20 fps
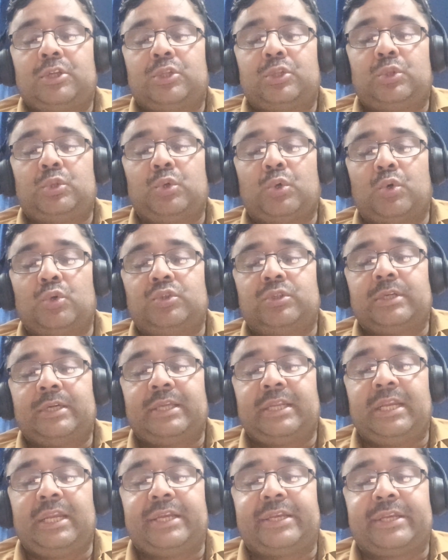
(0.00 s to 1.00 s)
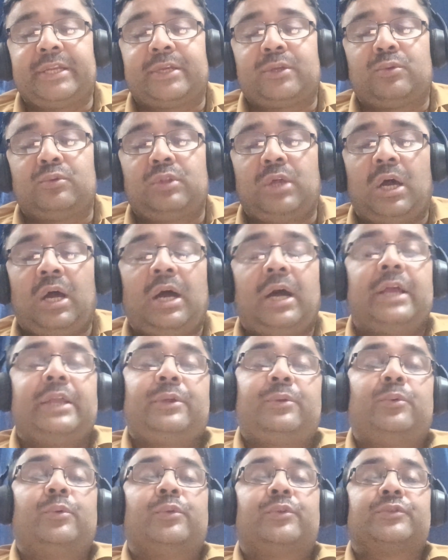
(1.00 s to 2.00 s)
those related to the
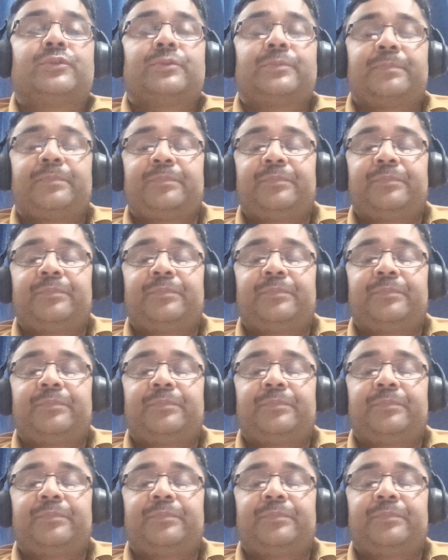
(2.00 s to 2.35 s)
high courts.